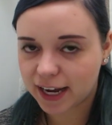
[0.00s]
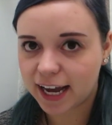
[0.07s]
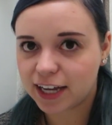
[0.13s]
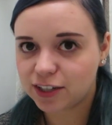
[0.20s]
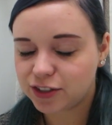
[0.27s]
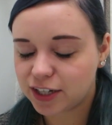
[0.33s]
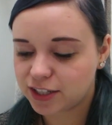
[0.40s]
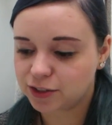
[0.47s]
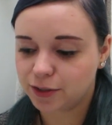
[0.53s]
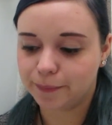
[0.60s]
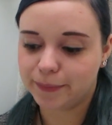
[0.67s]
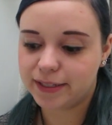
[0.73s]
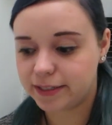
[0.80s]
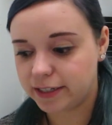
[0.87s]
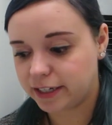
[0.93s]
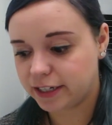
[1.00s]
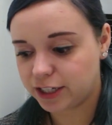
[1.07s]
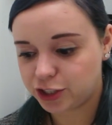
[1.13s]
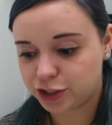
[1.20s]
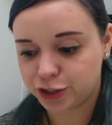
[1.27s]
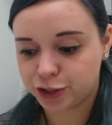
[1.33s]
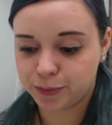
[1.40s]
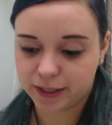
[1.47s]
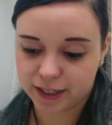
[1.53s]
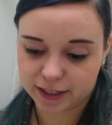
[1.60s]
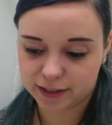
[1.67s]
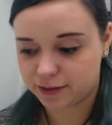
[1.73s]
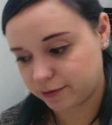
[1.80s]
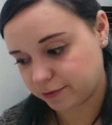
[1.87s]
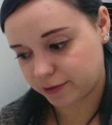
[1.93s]
address or missing an issue
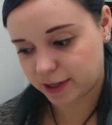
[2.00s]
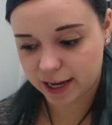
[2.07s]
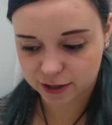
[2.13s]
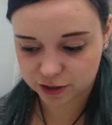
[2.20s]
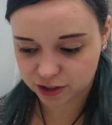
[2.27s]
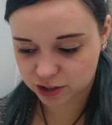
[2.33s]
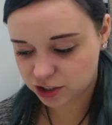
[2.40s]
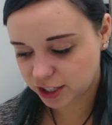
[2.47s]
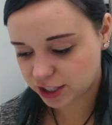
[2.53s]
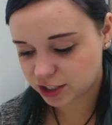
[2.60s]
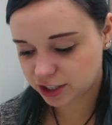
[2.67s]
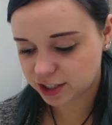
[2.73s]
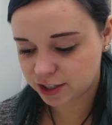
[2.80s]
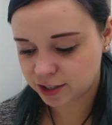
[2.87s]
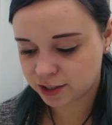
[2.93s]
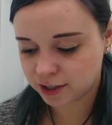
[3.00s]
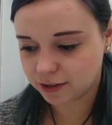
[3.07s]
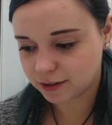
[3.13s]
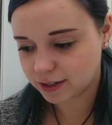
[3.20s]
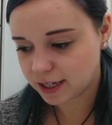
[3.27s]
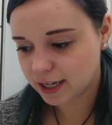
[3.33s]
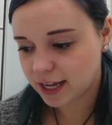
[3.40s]
because of address changes, so